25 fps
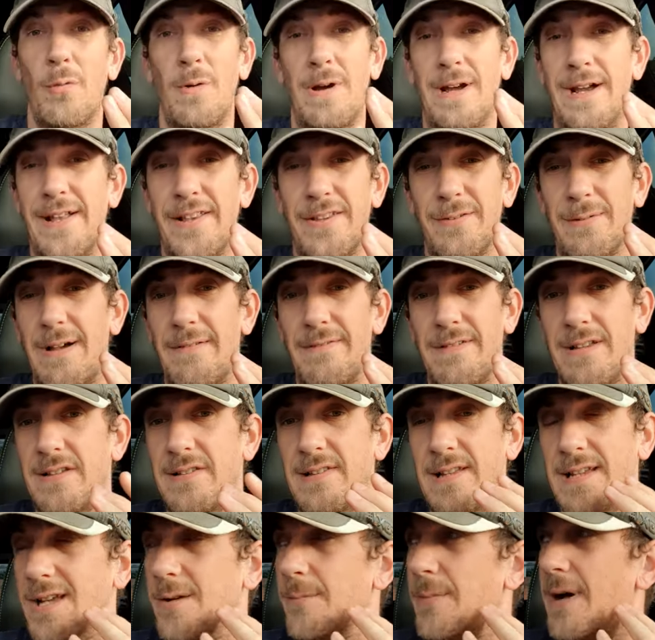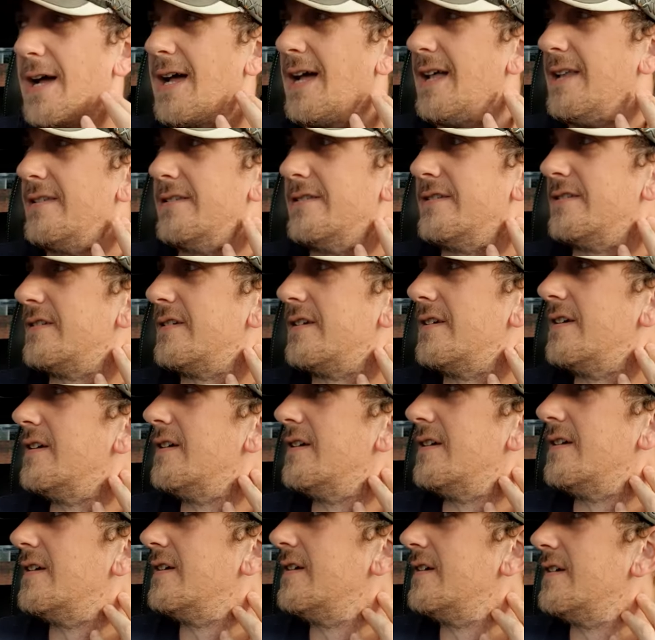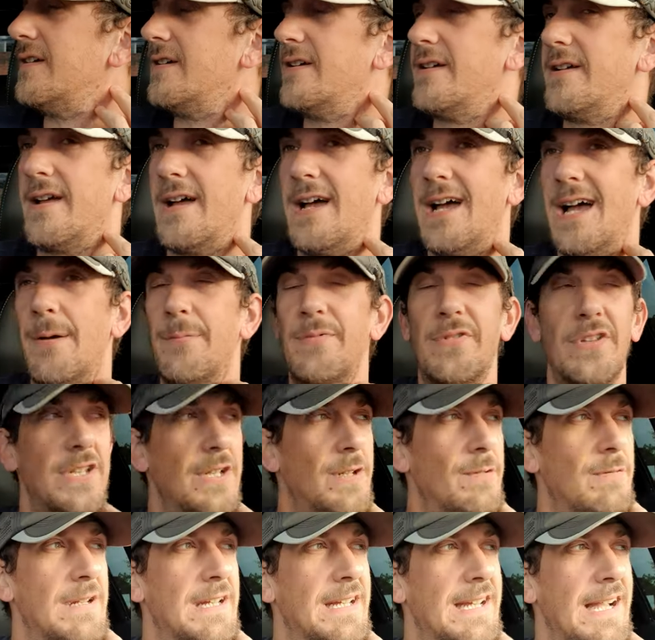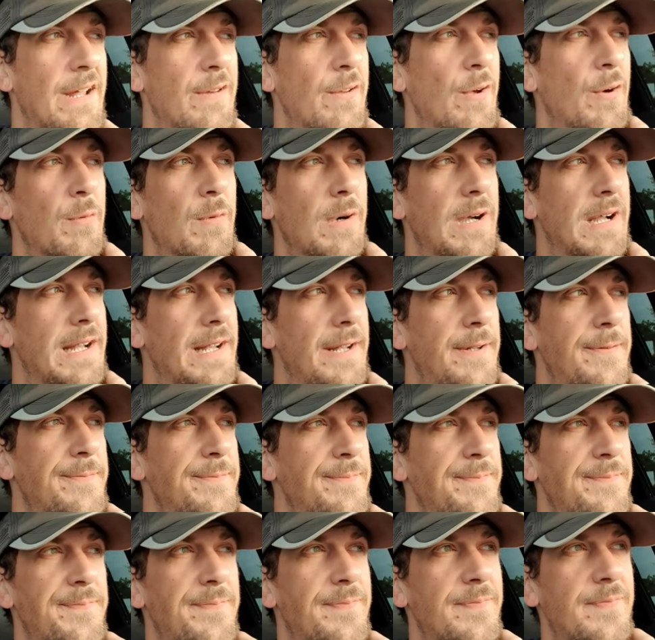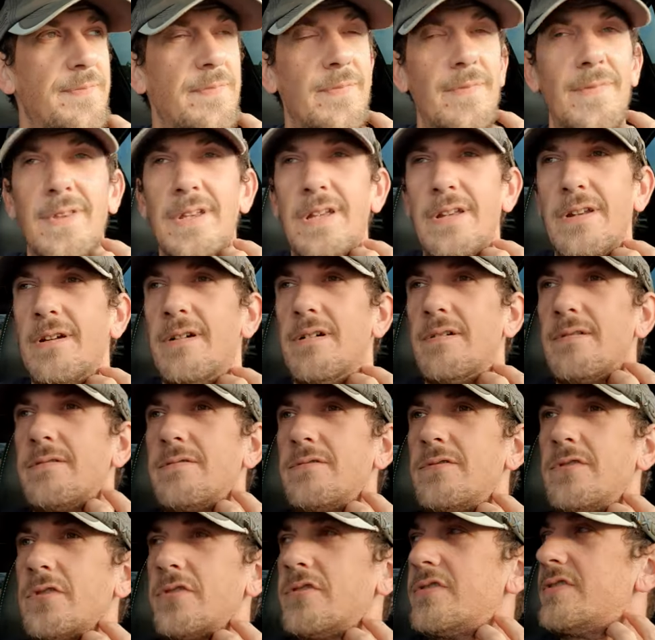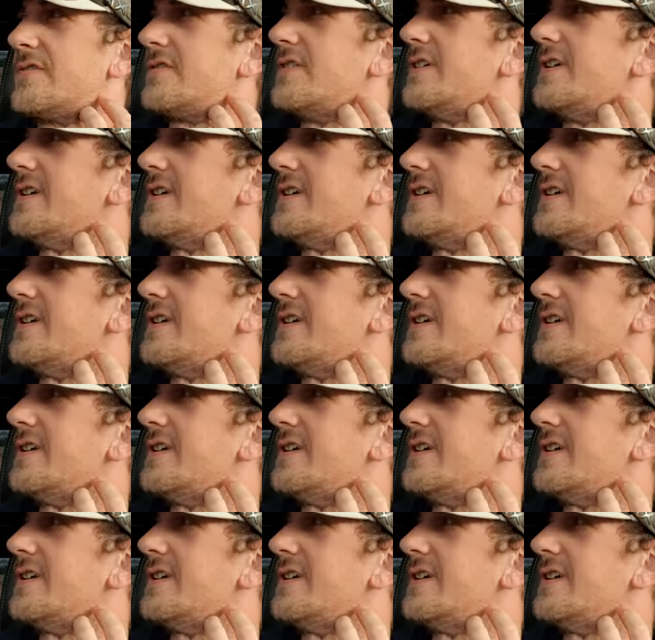wait to have this thing in my hands. I absolutely cannot wait you know, just